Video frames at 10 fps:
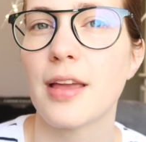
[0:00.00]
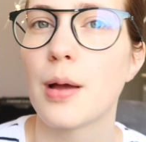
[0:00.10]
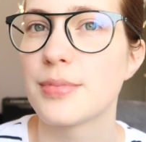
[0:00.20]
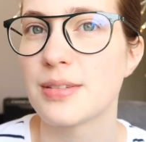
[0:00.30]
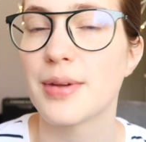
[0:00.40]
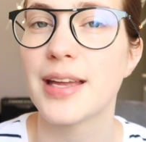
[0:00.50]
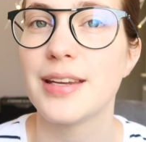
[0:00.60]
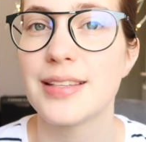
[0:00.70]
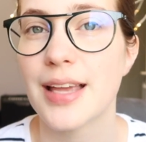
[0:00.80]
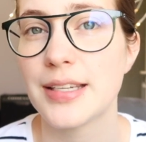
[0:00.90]
that comes to
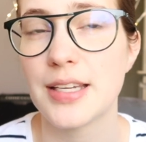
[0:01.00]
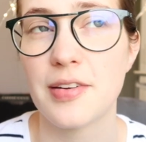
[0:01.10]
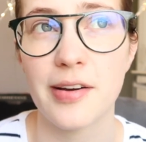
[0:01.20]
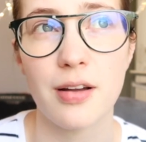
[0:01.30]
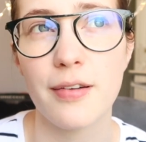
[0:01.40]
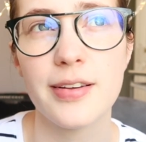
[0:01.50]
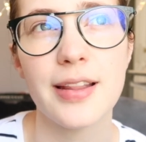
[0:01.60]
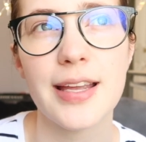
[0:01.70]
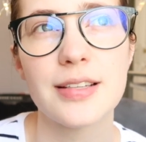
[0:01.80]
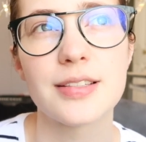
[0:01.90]
mind is I did not
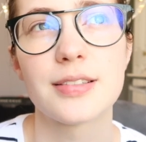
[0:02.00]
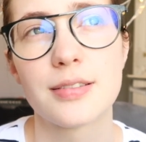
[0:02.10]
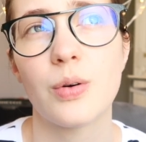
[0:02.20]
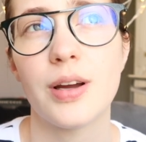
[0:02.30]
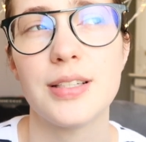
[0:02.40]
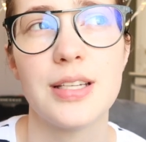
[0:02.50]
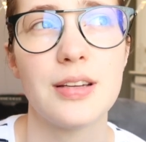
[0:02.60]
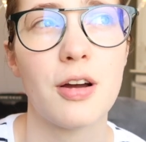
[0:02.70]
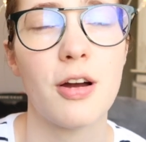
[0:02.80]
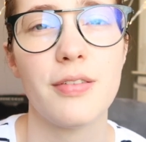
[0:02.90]
ovulate, or I
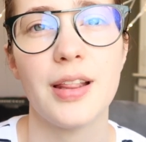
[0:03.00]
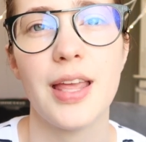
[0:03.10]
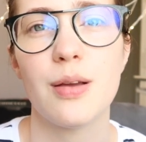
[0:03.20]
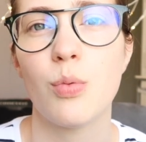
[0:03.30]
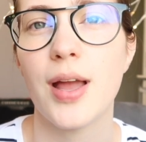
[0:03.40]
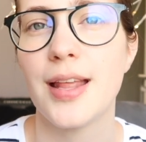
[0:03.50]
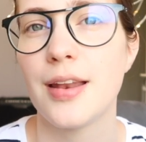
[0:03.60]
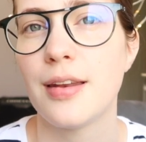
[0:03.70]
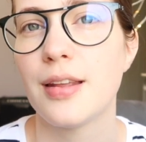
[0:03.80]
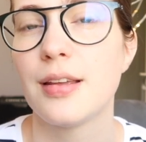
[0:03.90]
didn't ovulate
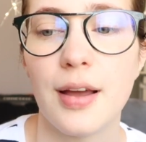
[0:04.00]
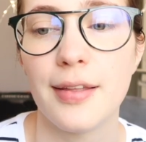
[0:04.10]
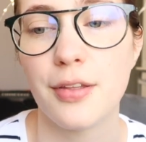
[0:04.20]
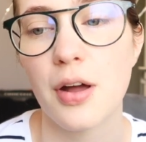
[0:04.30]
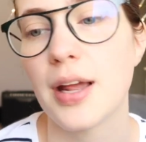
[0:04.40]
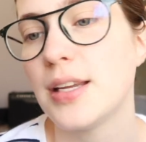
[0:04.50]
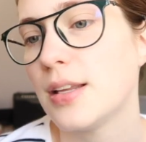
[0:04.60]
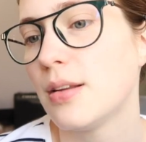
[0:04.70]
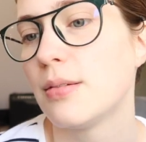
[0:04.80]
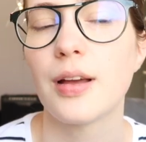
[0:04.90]
when I thought I
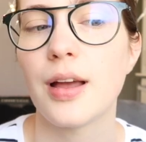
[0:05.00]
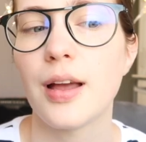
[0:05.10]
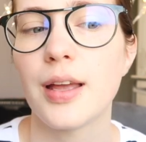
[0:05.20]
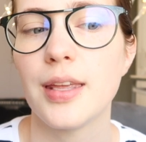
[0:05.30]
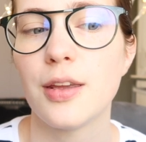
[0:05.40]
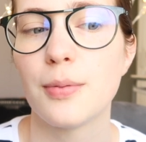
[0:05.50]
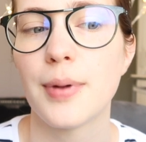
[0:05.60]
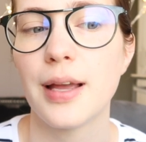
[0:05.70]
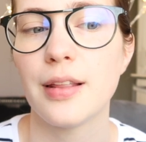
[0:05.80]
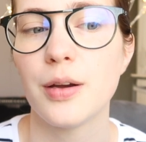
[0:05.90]
did. I hear
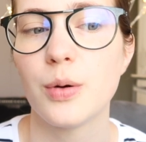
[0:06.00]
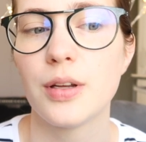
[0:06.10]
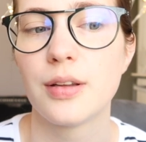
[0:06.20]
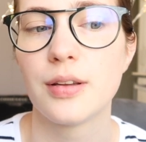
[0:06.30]
Milo.